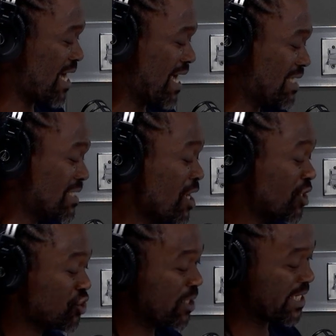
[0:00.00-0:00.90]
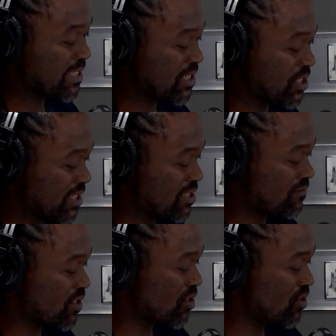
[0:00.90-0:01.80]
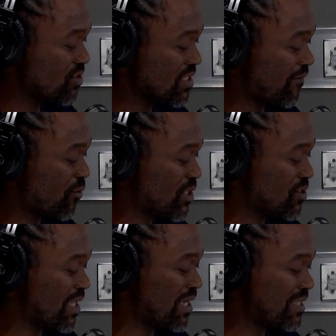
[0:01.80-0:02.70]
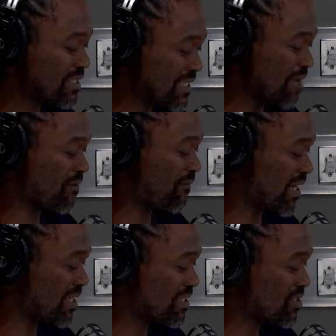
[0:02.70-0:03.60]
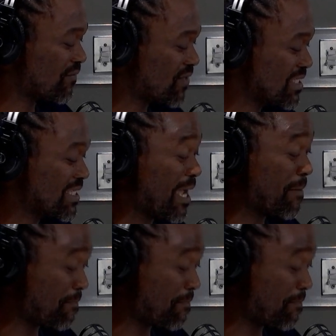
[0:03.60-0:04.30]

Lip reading: rand. Join us just after the news if you want to hear the semi-finalists of this year